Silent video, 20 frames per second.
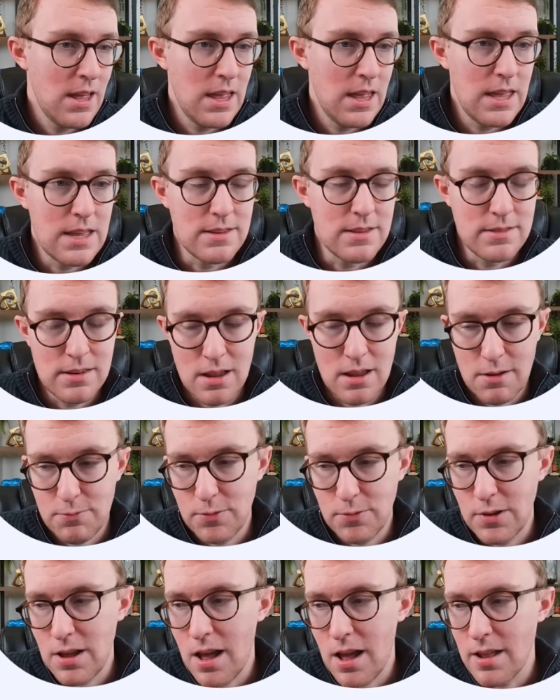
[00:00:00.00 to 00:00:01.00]
is enough
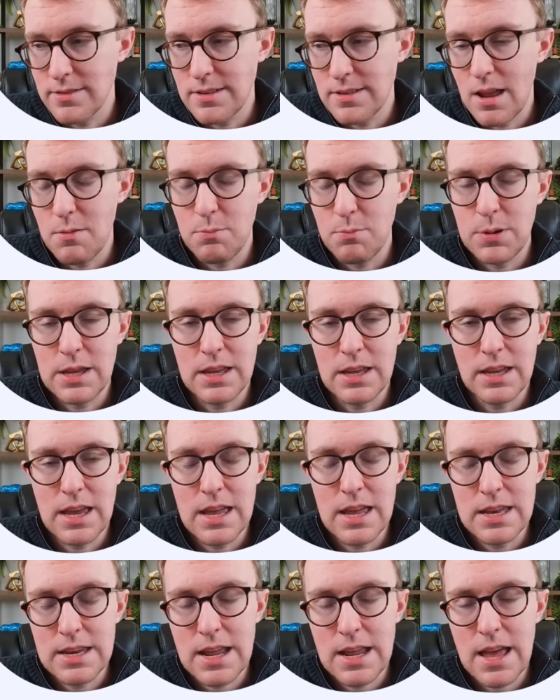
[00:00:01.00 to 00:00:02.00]
content being
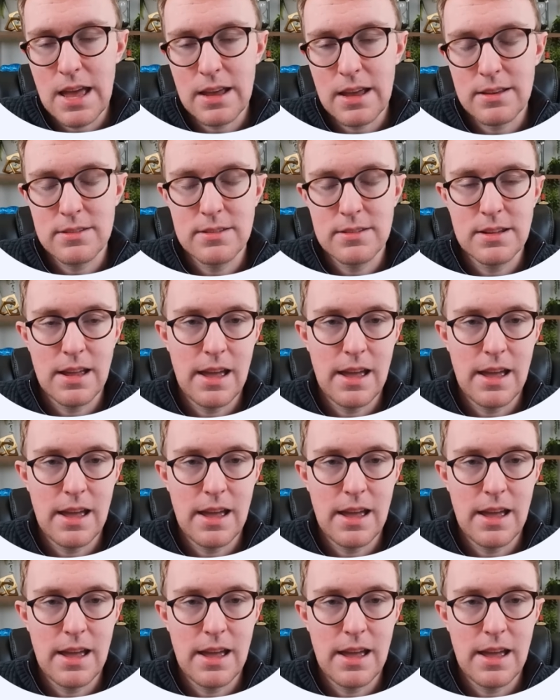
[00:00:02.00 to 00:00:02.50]
indexed,